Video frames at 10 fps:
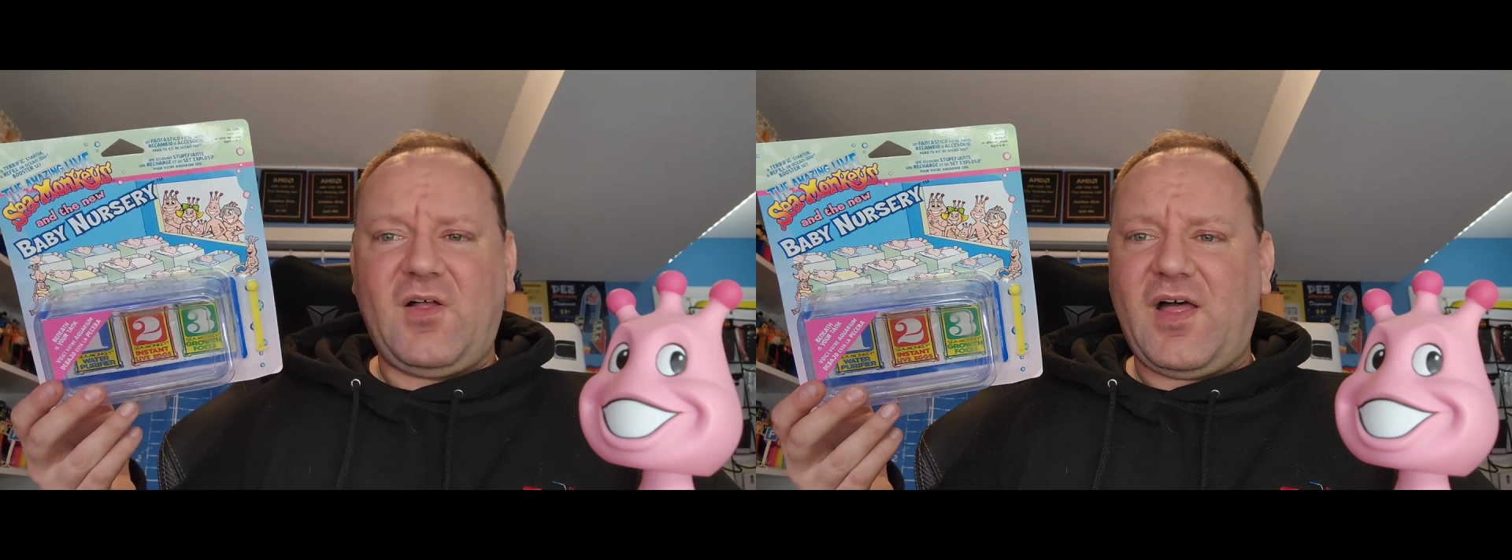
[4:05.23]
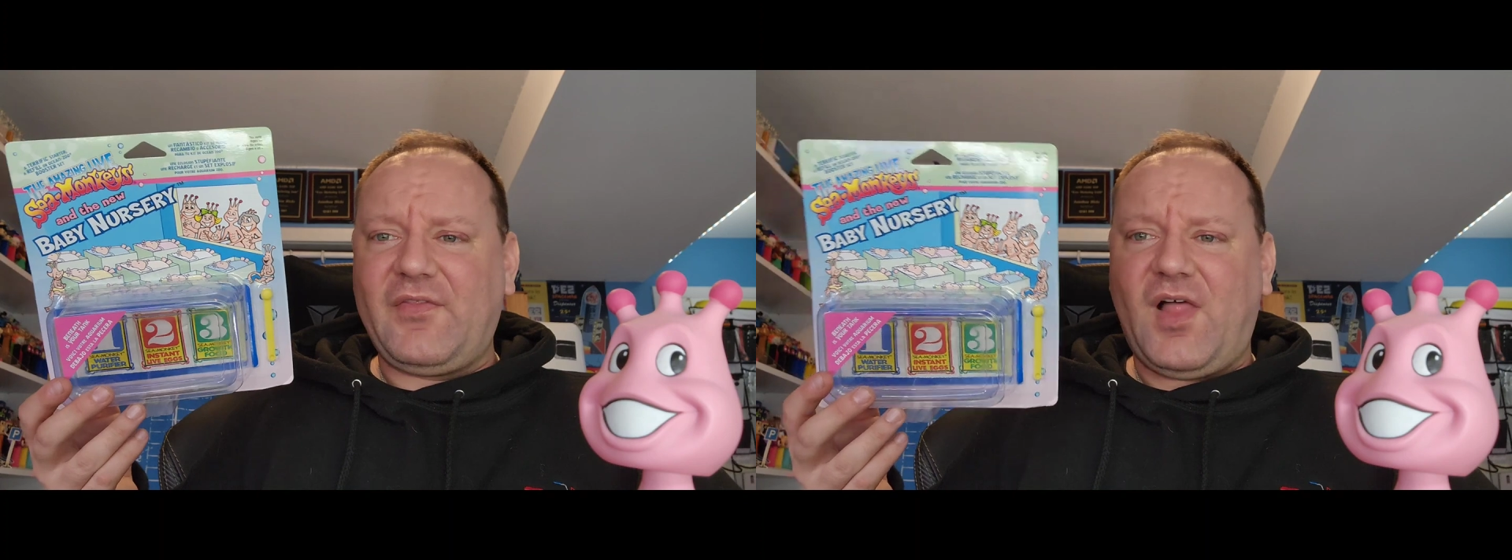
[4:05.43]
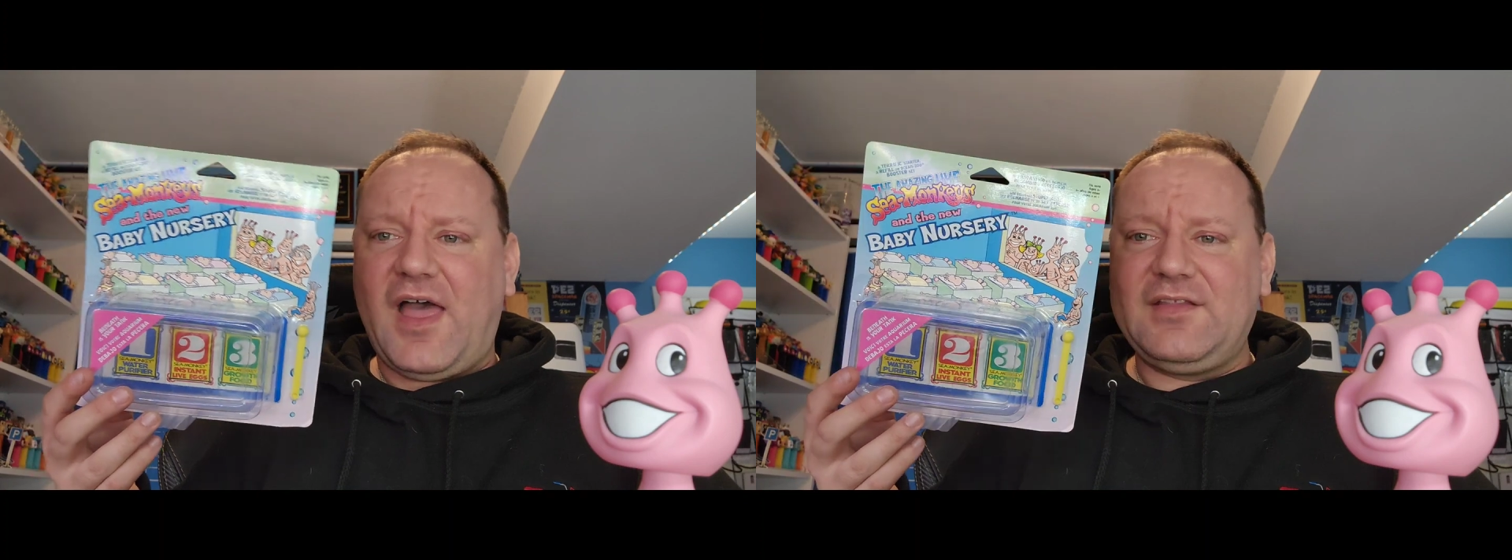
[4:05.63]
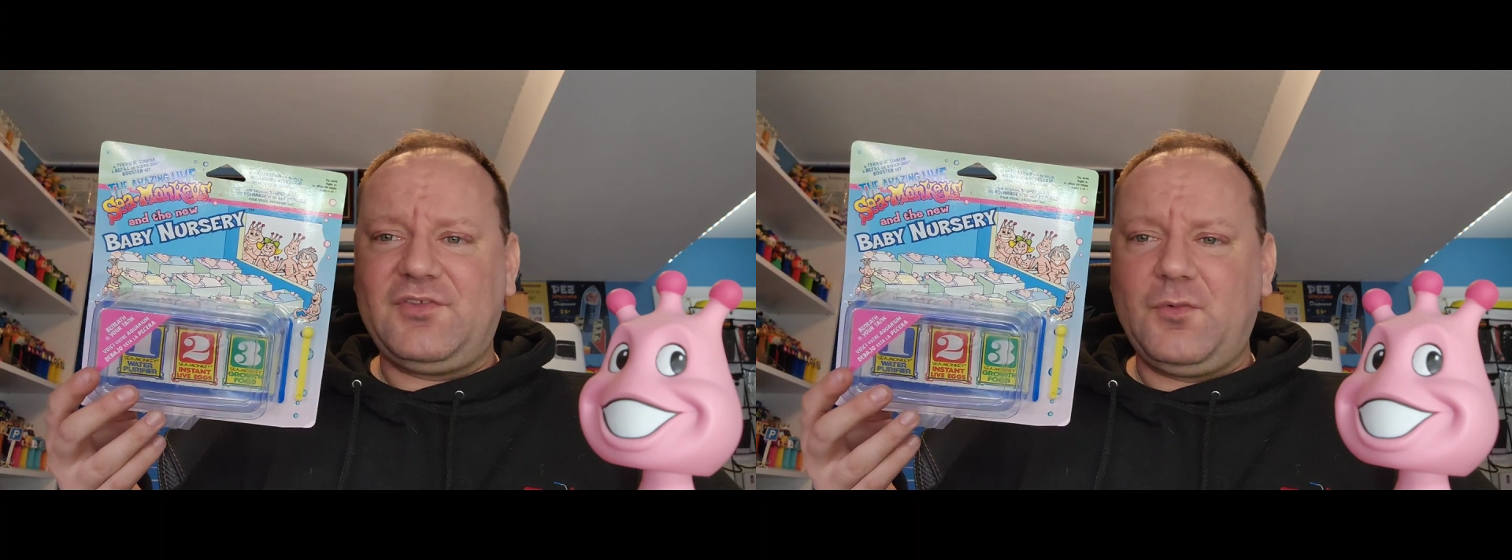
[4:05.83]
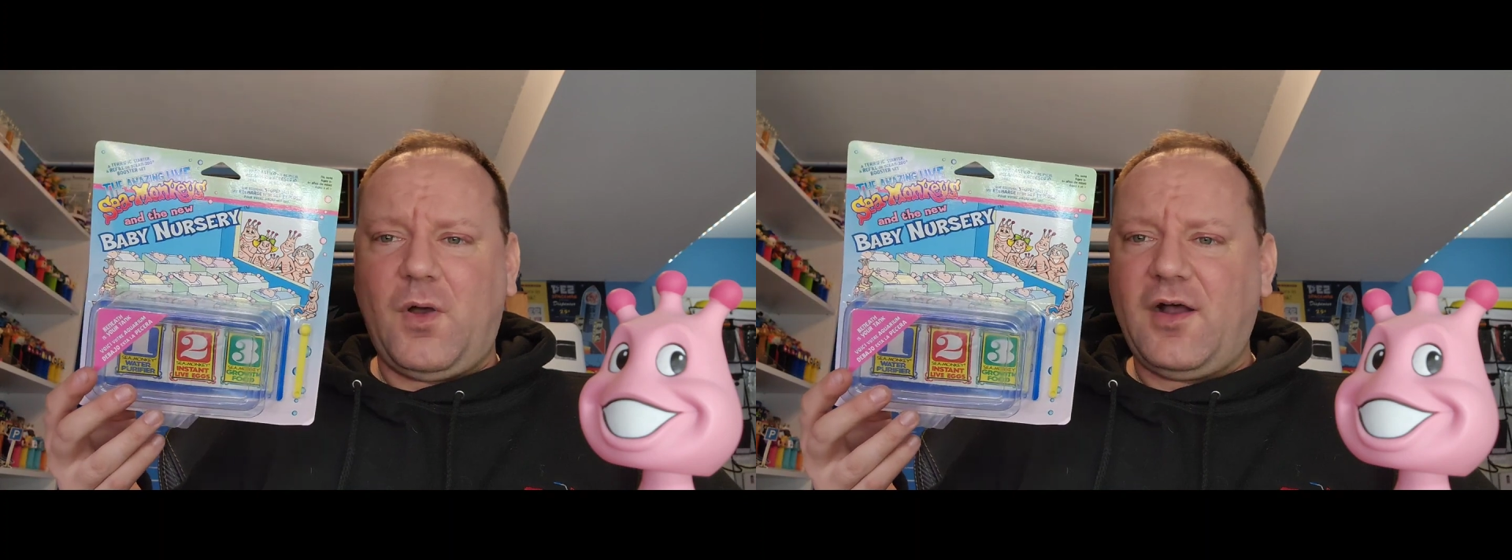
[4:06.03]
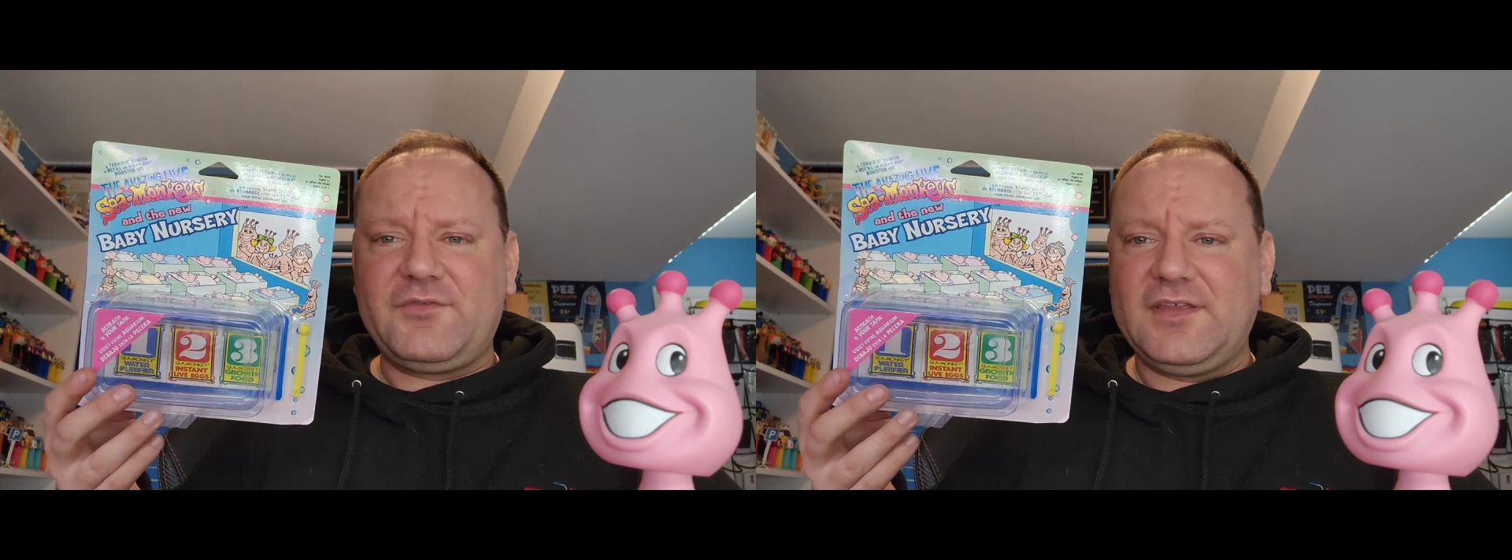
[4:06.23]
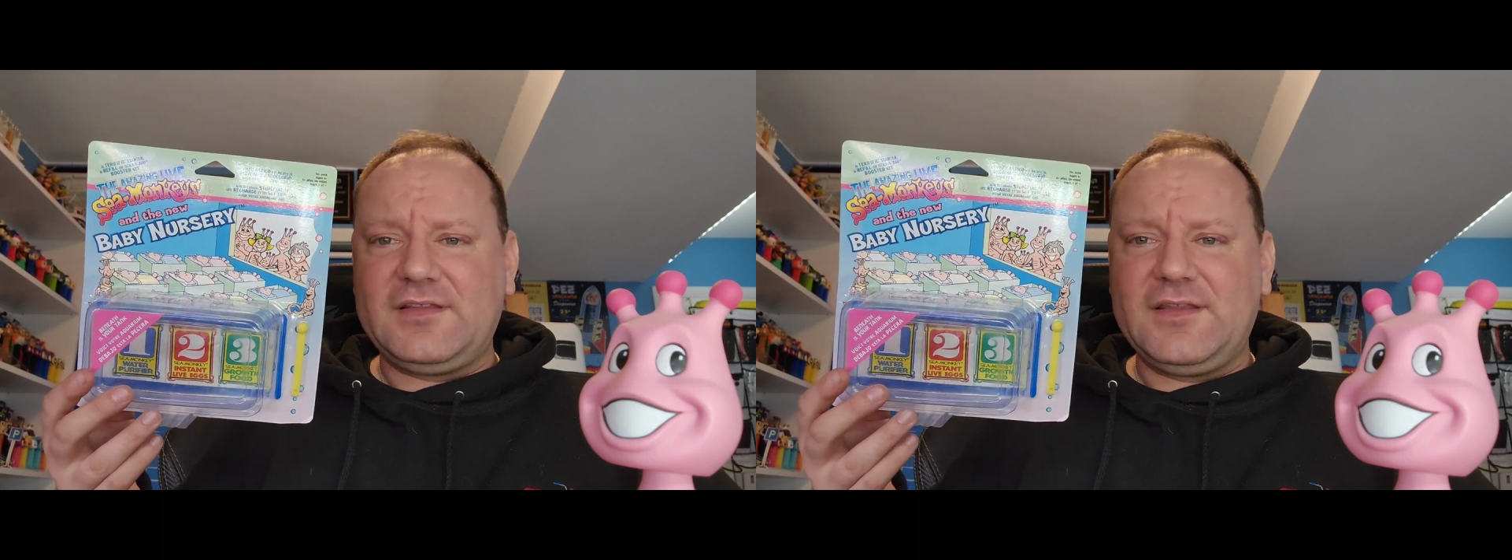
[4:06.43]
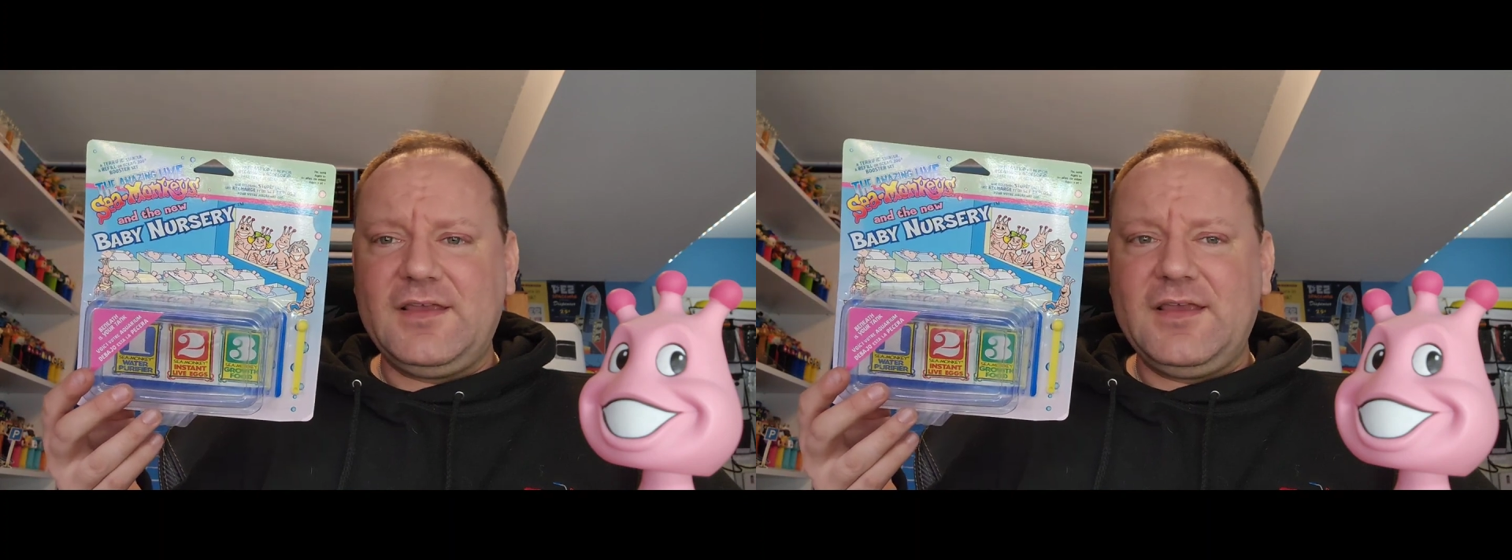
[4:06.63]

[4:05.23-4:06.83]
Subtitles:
online too often.